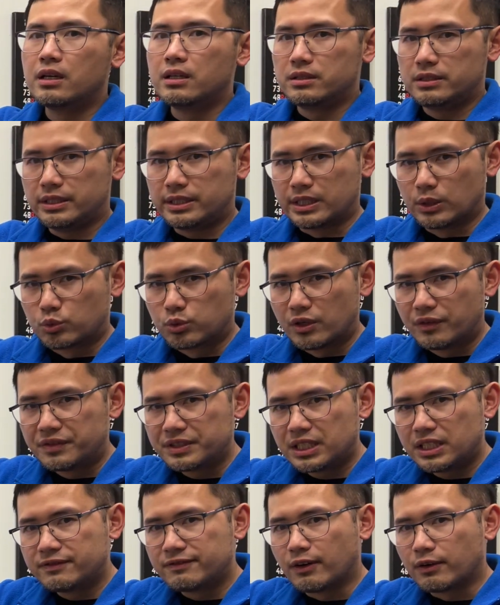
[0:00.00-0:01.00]
the
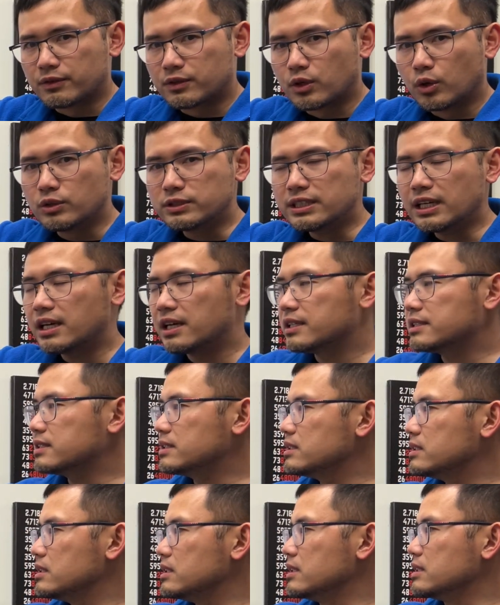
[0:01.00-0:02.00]
derivative of cosine
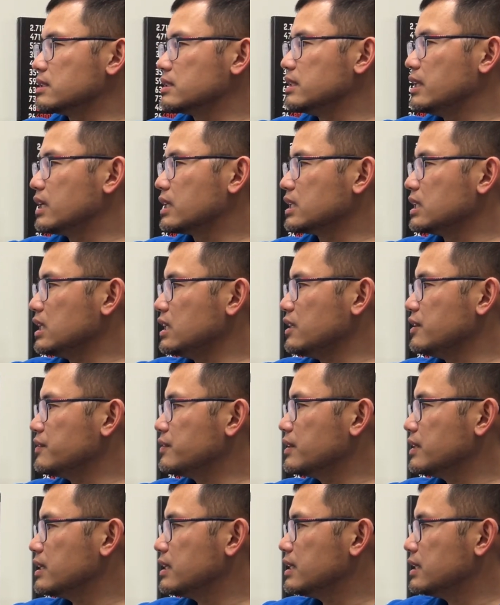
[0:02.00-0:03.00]
x is negative
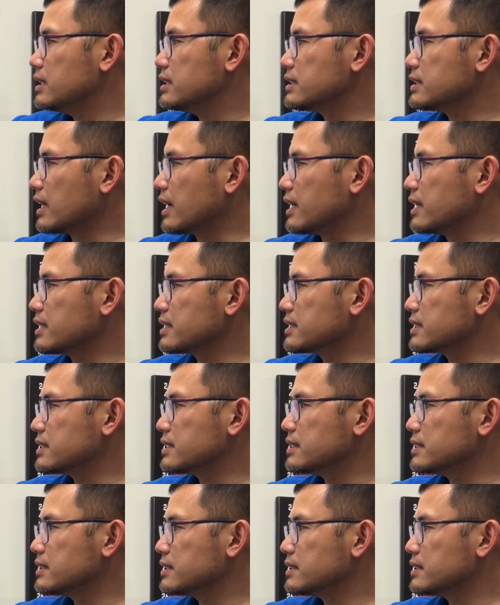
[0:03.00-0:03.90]
sine x.